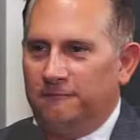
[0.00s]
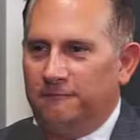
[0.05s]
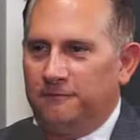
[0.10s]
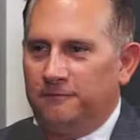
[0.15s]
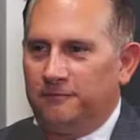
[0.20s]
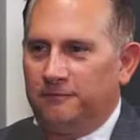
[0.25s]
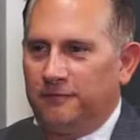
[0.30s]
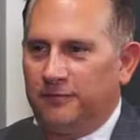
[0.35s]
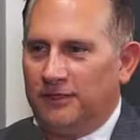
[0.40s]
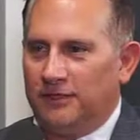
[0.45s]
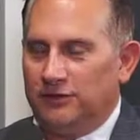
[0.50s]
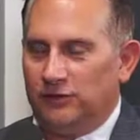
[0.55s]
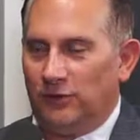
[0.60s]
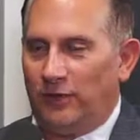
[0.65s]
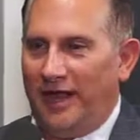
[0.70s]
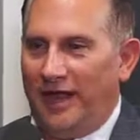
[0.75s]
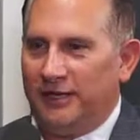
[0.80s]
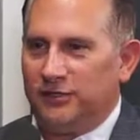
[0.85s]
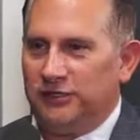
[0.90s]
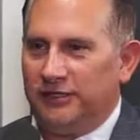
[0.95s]
um,
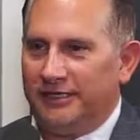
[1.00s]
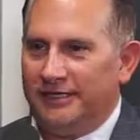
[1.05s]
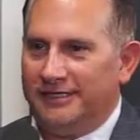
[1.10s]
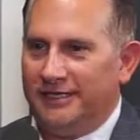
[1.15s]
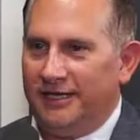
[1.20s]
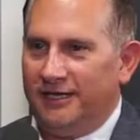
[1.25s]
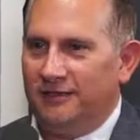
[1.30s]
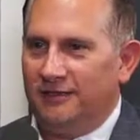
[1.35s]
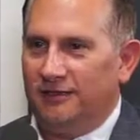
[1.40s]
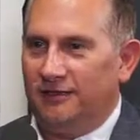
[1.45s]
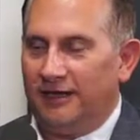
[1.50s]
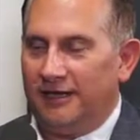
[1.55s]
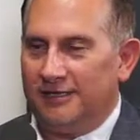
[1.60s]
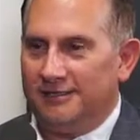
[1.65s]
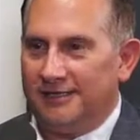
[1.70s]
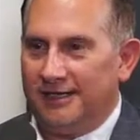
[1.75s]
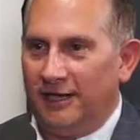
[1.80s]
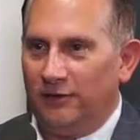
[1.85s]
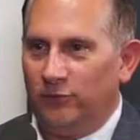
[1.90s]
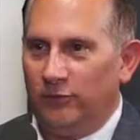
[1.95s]
so I actually did,
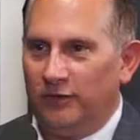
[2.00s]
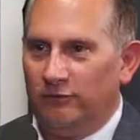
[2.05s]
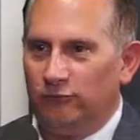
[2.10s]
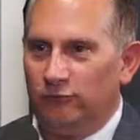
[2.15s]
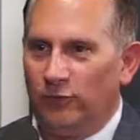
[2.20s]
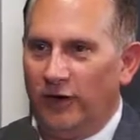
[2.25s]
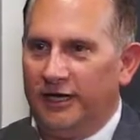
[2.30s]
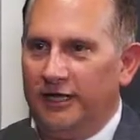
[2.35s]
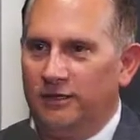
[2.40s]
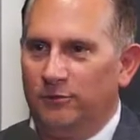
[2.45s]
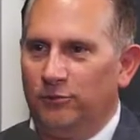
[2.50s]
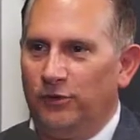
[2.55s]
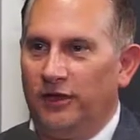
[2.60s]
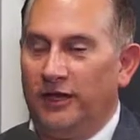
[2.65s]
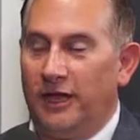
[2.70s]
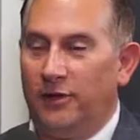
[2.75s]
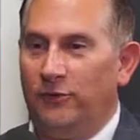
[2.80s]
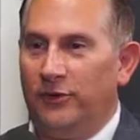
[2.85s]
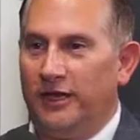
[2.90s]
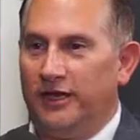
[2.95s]
like I said, when writing the
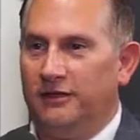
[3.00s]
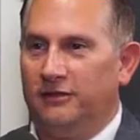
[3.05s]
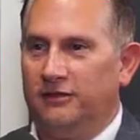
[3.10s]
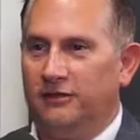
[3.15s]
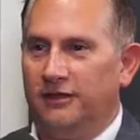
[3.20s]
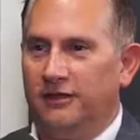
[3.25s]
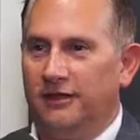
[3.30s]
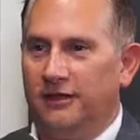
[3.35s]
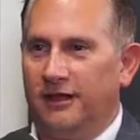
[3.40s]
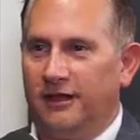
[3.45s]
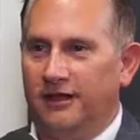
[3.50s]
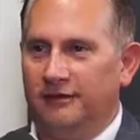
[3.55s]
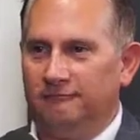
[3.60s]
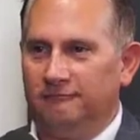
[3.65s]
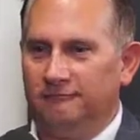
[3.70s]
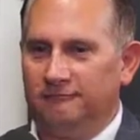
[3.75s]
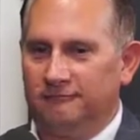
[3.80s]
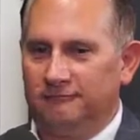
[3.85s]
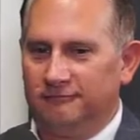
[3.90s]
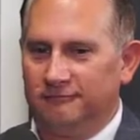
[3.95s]
book, I went and uh,
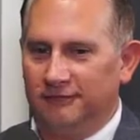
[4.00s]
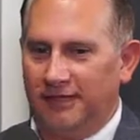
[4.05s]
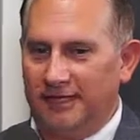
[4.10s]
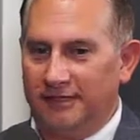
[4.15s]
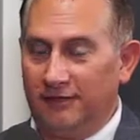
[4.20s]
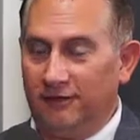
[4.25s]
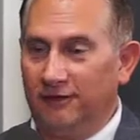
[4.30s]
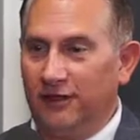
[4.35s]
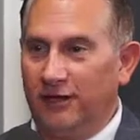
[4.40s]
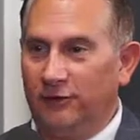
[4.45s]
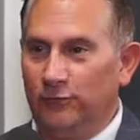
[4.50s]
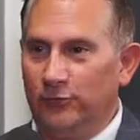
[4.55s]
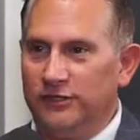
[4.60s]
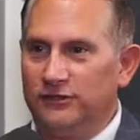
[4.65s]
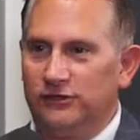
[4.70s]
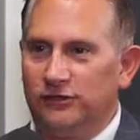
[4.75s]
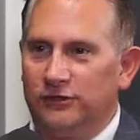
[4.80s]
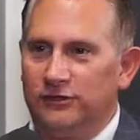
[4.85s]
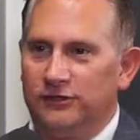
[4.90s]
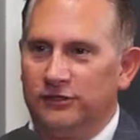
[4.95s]
I did a lot of
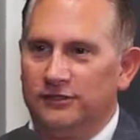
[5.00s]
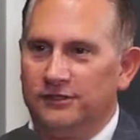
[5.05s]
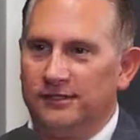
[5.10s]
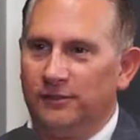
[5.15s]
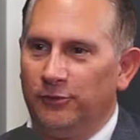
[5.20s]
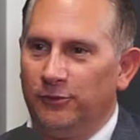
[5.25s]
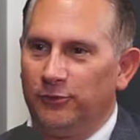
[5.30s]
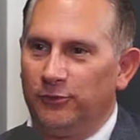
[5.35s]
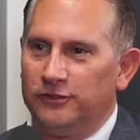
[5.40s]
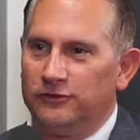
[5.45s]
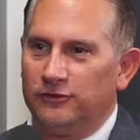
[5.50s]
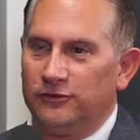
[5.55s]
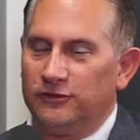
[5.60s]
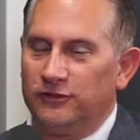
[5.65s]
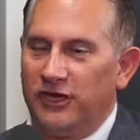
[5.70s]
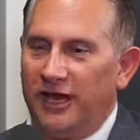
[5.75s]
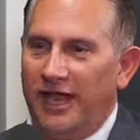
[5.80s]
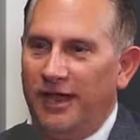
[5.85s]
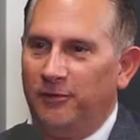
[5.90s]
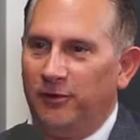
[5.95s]
research, and some of the
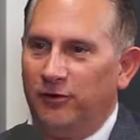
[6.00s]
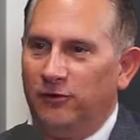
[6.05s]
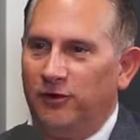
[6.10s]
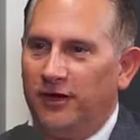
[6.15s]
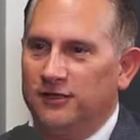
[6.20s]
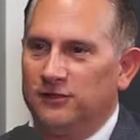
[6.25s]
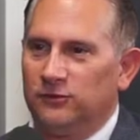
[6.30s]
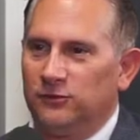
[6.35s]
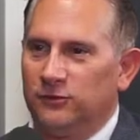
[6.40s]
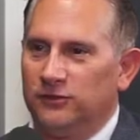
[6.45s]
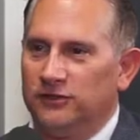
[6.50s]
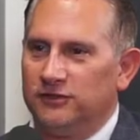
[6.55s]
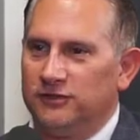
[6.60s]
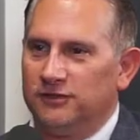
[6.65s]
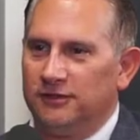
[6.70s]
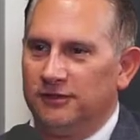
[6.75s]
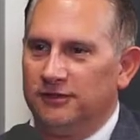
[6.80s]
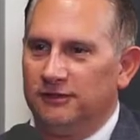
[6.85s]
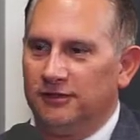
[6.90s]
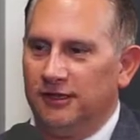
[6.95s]
research I came across
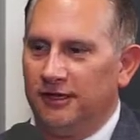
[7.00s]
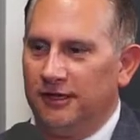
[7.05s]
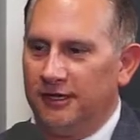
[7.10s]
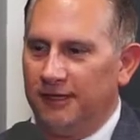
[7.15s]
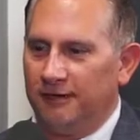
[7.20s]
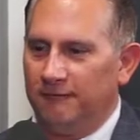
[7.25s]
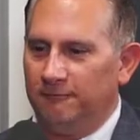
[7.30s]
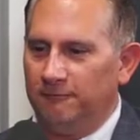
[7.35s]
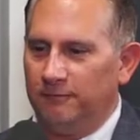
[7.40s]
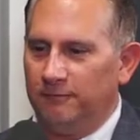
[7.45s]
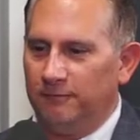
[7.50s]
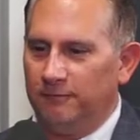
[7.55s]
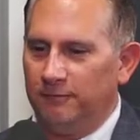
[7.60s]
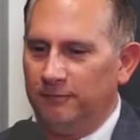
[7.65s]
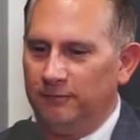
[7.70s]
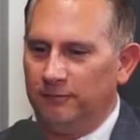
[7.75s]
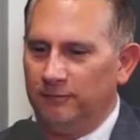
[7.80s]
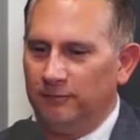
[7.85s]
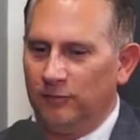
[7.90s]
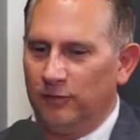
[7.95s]
was um,
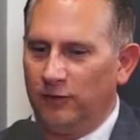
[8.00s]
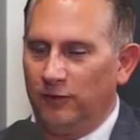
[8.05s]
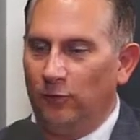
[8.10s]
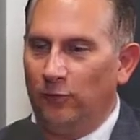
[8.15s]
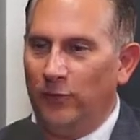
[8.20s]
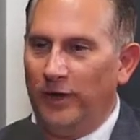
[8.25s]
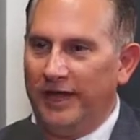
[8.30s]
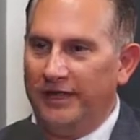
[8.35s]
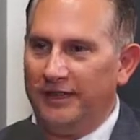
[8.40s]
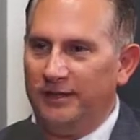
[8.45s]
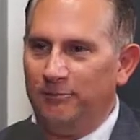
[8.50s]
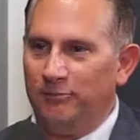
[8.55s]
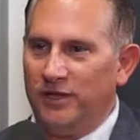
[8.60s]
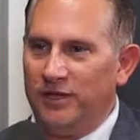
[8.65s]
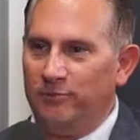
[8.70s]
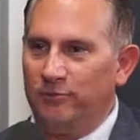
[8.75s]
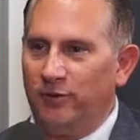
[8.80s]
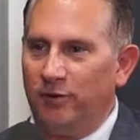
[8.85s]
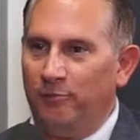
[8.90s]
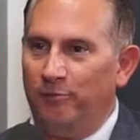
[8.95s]
the way that
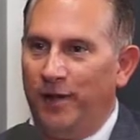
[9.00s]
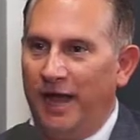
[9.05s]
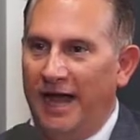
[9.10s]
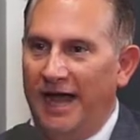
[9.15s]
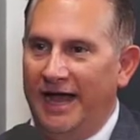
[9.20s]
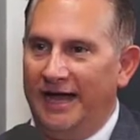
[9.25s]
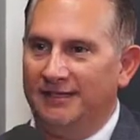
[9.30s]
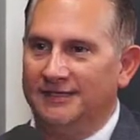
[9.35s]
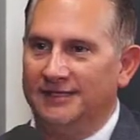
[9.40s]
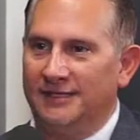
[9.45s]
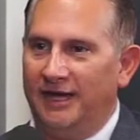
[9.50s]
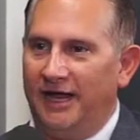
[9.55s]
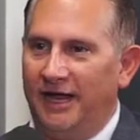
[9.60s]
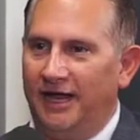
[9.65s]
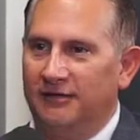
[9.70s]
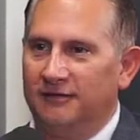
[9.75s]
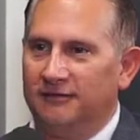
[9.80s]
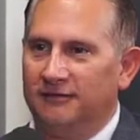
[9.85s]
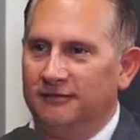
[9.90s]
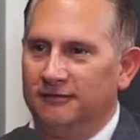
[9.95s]
people buy
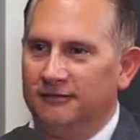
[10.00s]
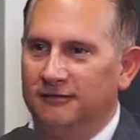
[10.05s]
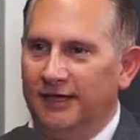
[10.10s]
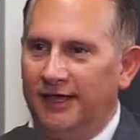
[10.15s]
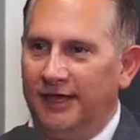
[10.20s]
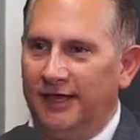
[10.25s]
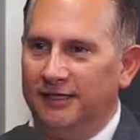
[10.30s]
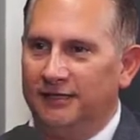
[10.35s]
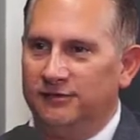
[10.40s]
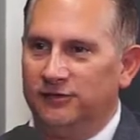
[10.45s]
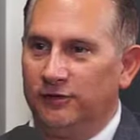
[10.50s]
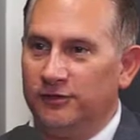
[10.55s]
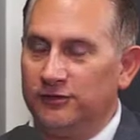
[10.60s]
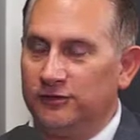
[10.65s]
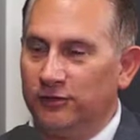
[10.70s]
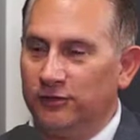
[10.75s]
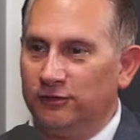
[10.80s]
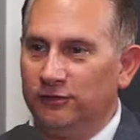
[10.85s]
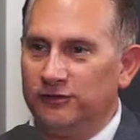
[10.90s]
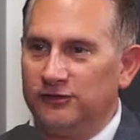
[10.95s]
today. Okay. And so
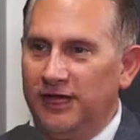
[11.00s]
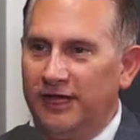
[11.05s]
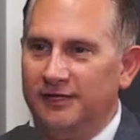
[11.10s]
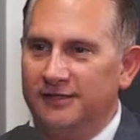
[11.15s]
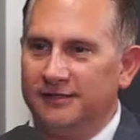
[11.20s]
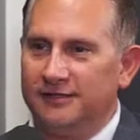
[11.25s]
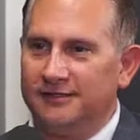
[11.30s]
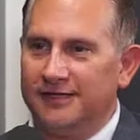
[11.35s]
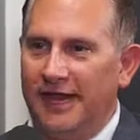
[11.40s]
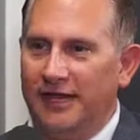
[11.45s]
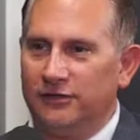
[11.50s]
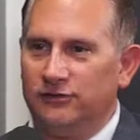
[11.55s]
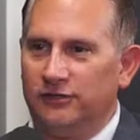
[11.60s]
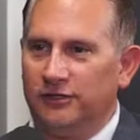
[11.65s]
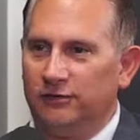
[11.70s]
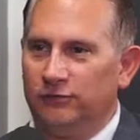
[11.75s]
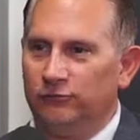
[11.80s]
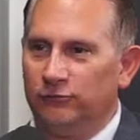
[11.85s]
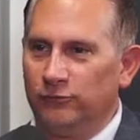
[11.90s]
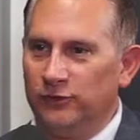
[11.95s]
these neuroscientists
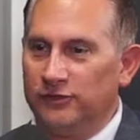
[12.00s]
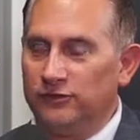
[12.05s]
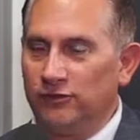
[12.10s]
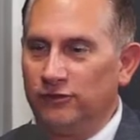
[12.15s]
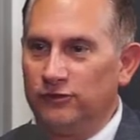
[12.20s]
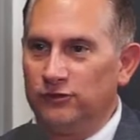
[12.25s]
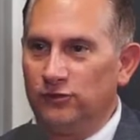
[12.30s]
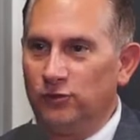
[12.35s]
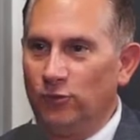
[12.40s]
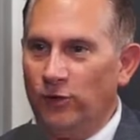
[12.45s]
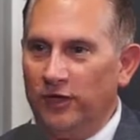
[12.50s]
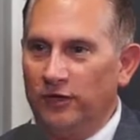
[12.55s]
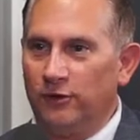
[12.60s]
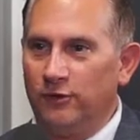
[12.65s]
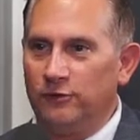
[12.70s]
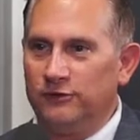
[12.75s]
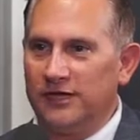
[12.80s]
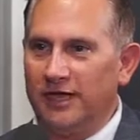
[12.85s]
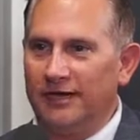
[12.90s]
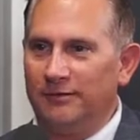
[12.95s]
actually researched what
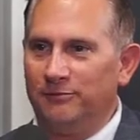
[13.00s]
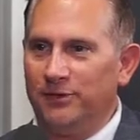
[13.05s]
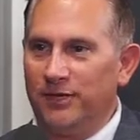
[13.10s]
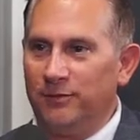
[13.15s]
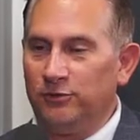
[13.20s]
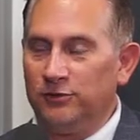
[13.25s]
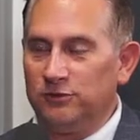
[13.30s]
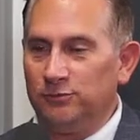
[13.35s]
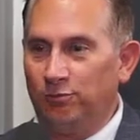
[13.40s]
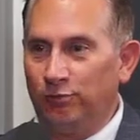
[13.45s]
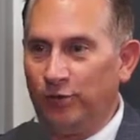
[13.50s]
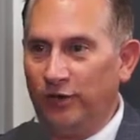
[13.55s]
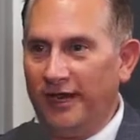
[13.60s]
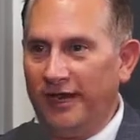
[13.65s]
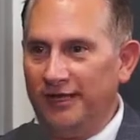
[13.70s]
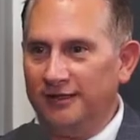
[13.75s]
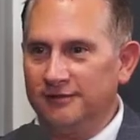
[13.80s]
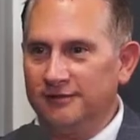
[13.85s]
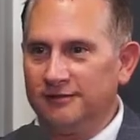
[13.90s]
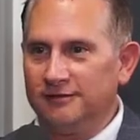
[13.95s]
goes on in people's
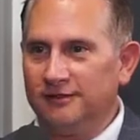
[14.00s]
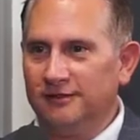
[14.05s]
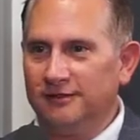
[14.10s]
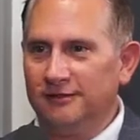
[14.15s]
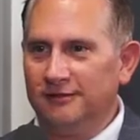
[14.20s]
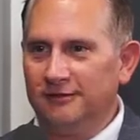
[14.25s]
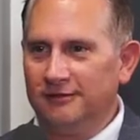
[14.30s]
brains.